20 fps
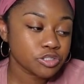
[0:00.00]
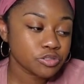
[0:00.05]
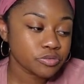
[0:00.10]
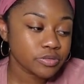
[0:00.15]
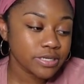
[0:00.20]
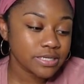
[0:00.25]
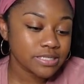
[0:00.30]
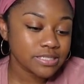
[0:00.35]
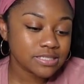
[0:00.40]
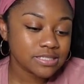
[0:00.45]

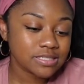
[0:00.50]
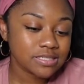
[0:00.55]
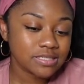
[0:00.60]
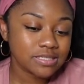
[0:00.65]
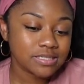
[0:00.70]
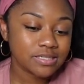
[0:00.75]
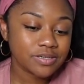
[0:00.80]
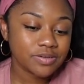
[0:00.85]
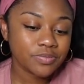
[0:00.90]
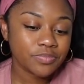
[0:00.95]
it.
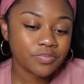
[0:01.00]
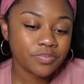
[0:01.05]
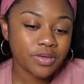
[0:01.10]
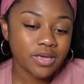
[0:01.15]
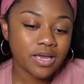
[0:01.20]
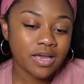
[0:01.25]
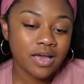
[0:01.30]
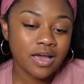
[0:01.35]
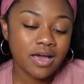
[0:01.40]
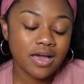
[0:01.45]

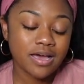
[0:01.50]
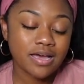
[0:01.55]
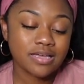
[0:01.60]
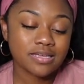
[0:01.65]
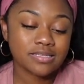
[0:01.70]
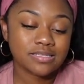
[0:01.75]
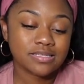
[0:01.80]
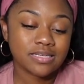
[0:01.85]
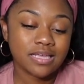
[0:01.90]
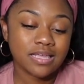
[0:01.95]

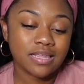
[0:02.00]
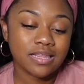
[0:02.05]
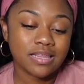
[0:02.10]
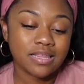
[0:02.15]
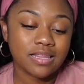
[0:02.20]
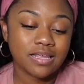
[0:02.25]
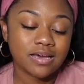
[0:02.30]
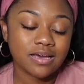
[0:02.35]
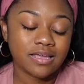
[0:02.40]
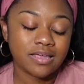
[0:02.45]
Because
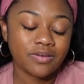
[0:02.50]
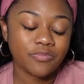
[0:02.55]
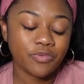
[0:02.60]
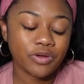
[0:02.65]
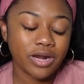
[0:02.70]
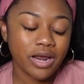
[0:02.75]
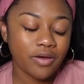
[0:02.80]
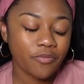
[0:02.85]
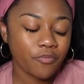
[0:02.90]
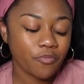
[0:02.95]

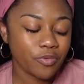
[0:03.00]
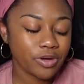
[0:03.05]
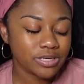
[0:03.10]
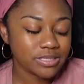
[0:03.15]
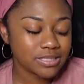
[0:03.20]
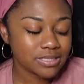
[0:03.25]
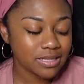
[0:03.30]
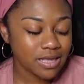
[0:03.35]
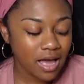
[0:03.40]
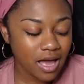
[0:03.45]
when I went
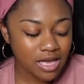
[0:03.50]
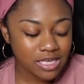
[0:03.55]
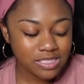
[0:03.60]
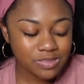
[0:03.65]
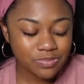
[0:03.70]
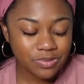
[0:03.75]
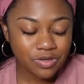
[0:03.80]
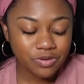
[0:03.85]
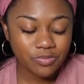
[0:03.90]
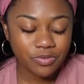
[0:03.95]
to the
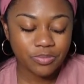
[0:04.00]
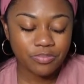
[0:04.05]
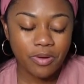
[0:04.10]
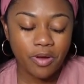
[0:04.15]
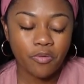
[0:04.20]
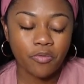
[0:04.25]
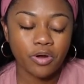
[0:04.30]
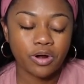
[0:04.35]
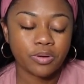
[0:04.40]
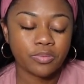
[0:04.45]
hospital when
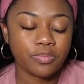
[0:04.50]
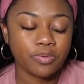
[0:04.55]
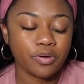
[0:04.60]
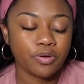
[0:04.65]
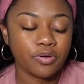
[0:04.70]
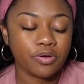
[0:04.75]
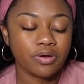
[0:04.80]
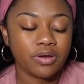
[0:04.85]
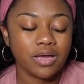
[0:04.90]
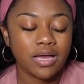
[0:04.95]
my water
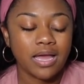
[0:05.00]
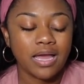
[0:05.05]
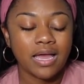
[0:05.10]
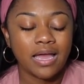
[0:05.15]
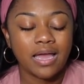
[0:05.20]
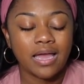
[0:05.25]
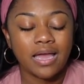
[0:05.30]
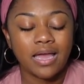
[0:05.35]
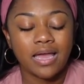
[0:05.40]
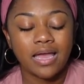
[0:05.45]
broke,
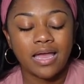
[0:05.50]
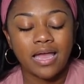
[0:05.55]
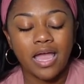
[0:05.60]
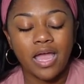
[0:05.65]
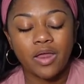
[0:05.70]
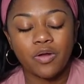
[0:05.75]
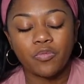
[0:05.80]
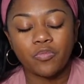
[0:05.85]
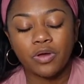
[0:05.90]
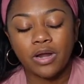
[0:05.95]

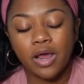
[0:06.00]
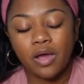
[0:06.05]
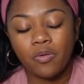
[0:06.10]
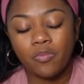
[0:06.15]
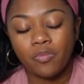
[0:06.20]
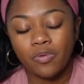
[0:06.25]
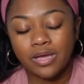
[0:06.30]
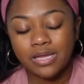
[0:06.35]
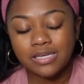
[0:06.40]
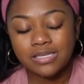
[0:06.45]
and when I
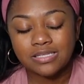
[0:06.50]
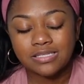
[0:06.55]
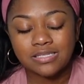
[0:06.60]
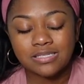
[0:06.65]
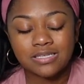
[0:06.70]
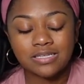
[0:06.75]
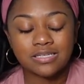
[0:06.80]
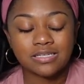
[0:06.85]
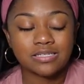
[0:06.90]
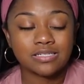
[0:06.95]
went
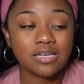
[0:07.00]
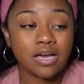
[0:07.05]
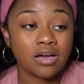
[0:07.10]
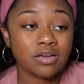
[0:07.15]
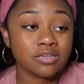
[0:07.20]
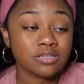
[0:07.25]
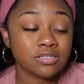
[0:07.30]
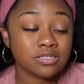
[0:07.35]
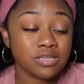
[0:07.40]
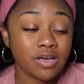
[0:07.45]
to the
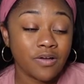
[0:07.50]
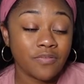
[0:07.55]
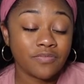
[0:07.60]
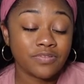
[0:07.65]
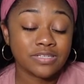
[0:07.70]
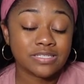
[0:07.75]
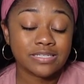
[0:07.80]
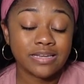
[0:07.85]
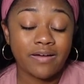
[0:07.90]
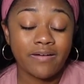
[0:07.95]
doctor's
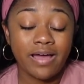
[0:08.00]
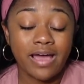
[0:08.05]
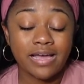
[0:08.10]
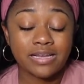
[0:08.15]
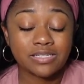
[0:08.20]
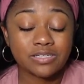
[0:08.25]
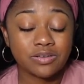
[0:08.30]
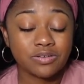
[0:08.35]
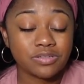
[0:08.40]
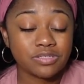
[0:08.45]
office, now I had
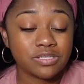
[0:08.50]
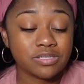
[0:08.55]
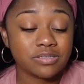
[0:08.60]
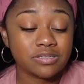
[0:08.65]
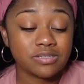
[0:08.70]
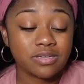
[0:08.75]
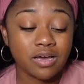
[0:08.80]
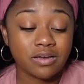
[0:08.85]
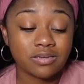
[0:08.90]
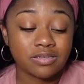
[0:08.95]
to go to the
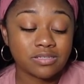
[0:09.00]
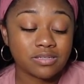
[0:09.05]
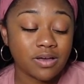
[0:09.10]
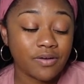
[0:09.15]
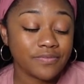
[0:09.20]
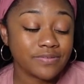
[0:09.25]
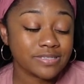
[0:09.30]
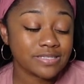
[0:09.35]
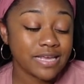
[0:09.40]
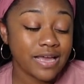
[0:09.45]
doctor's
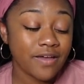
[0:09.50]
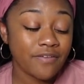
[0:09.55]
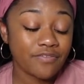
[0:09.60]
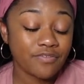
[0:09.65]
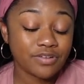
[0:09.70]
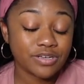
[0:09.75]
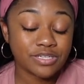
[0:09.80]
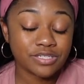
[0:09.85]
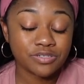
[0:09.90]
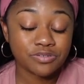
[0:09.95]
office
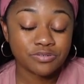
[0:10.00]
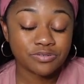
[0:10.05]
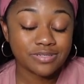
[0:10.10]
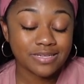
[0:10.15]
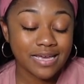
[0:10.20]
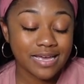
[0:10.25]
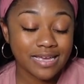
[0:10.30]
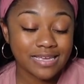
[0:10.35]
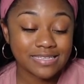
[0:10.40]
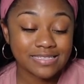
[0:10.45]
every 2
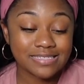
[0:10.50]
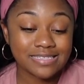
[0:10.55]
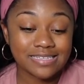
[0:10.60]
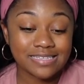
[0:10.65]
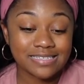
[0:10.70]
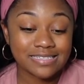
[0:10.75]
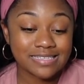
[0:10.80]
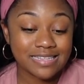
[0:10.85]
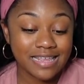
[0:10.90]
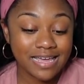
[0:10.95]
days
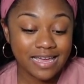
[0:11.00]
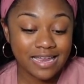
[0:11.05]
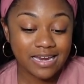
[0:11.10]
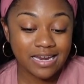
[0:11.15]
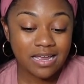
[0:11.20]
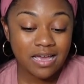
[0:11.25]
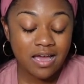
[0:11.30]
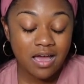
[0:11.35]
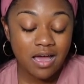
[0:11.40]
since then,